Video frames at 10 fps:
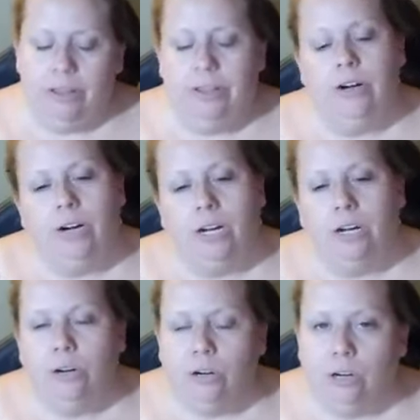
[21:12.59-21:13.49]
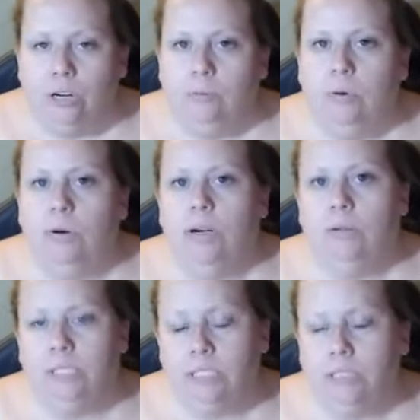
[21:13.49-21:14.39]
They are not an herb or a
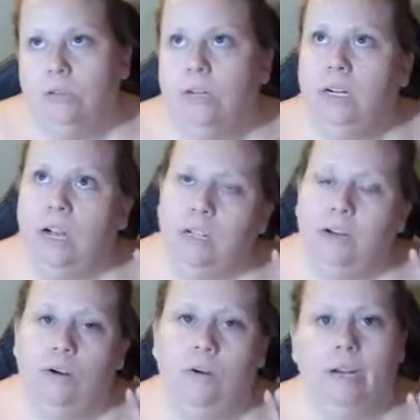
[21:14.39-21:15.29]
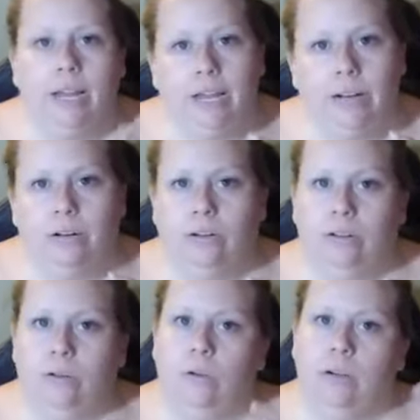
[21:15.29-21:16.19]
crystal or a color or a
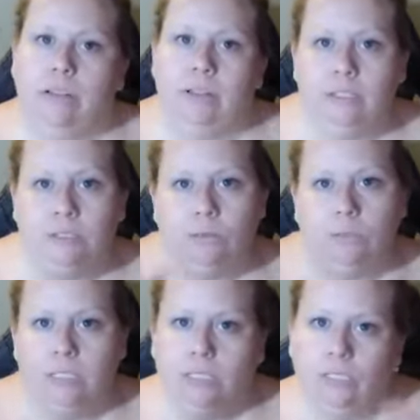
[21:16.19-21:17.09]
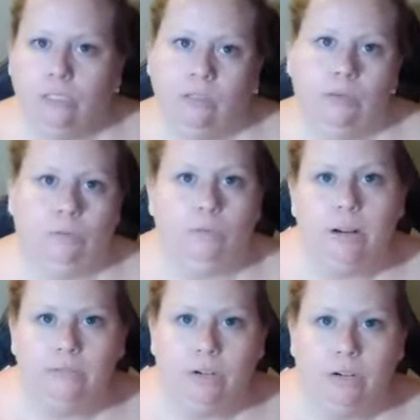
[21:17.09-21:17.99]
candle or a this or a sigil or
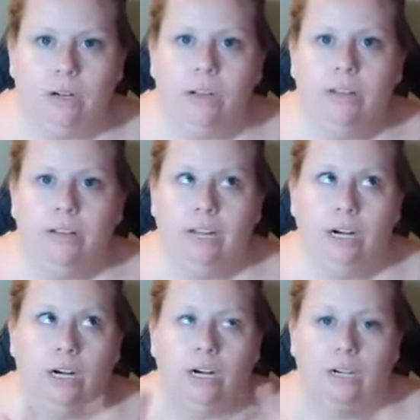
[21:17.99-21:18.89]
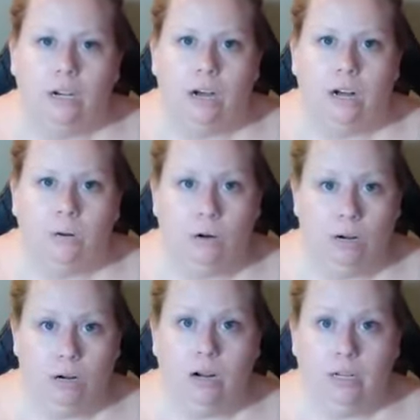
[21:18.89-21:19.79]
whatever. They are a god or a
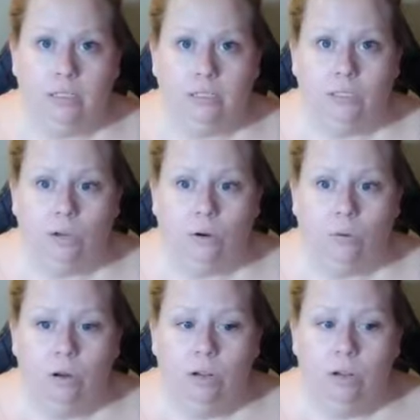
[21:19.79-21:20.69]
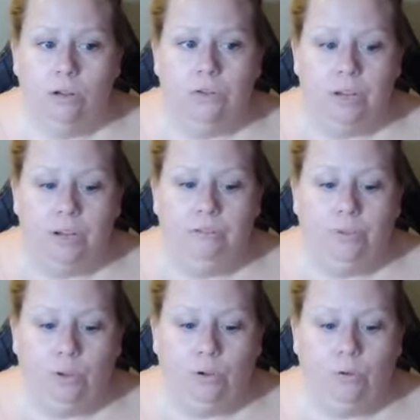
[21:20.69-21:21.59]
goddess. So if
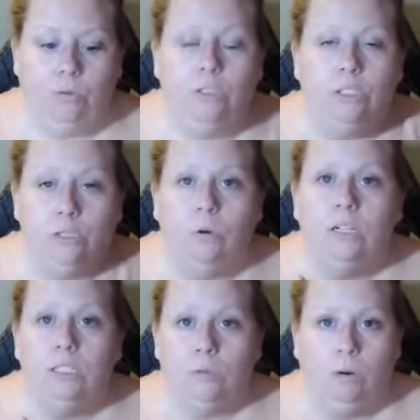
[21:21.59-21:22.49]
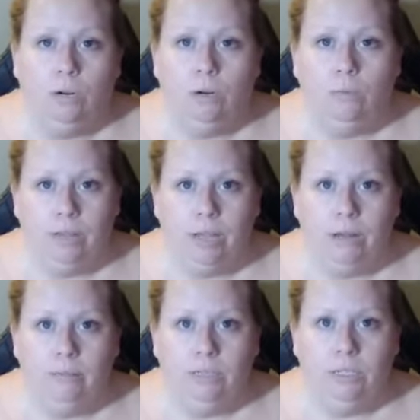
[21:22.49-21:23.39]
you do want to work with
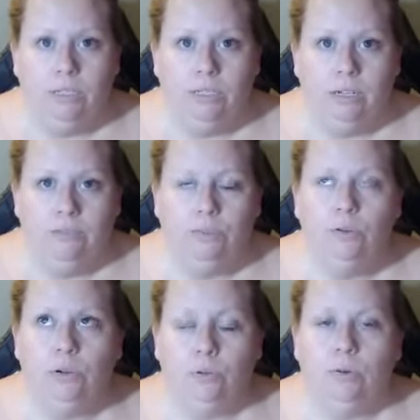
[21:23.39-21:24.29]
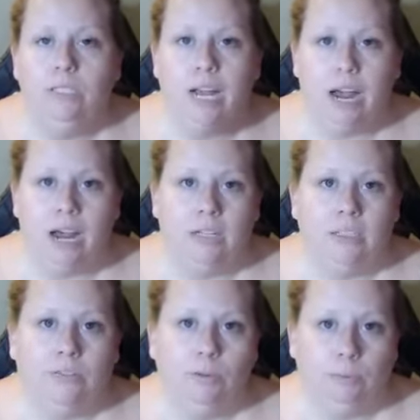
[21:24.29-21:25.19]
them, if you do want to
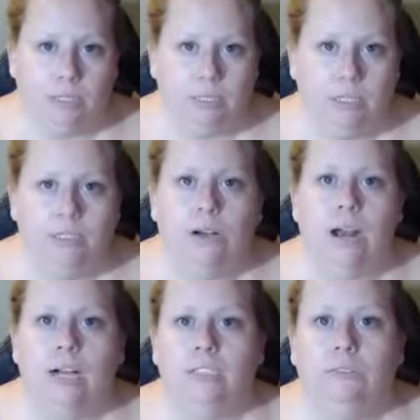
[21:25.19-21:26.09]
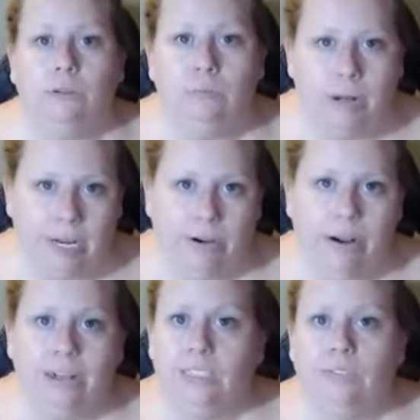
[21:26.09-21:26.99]
ask for blessings or ask for money or
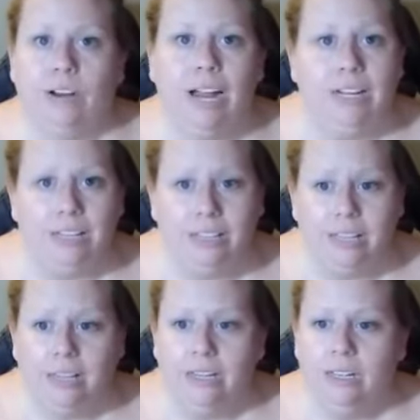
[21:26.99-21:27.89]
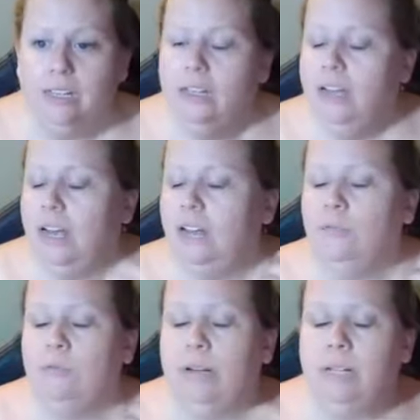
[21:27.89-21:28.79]
ask for anything, I
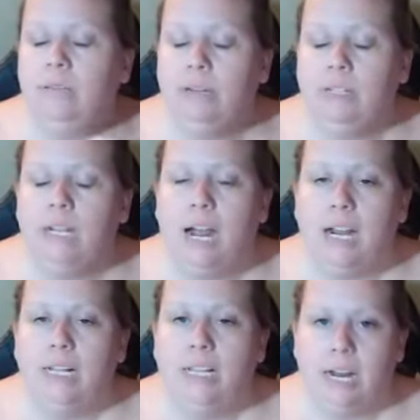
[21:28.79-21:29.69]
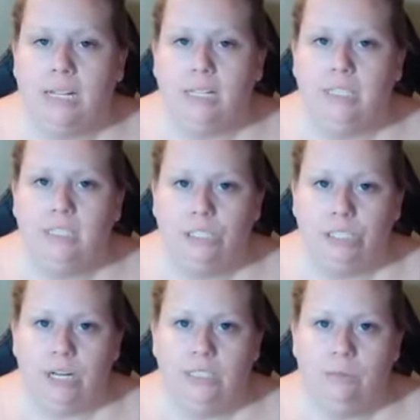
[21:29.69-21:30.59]
really, really highly, highly
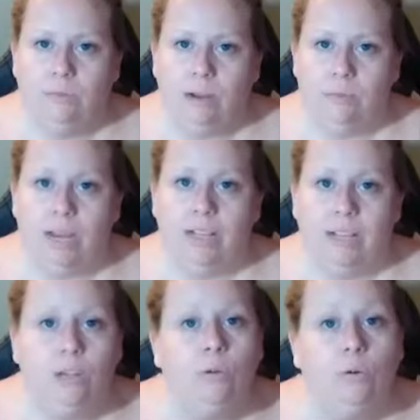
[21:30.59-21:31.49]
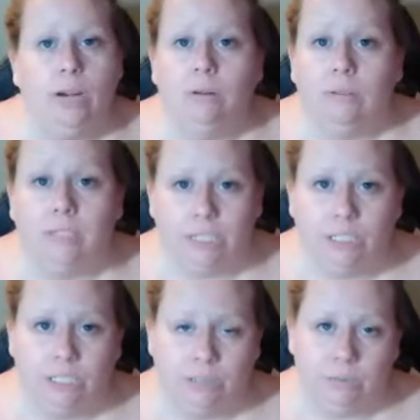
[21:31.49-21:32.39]
suggest and recommend that you create a
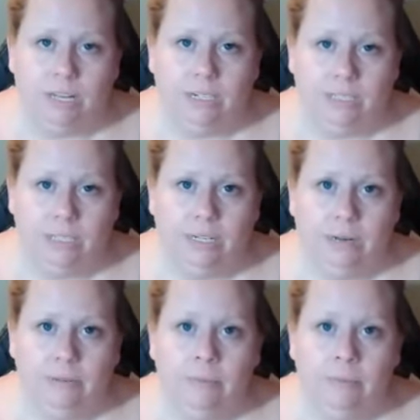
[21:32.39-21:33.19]
relationship with that deity.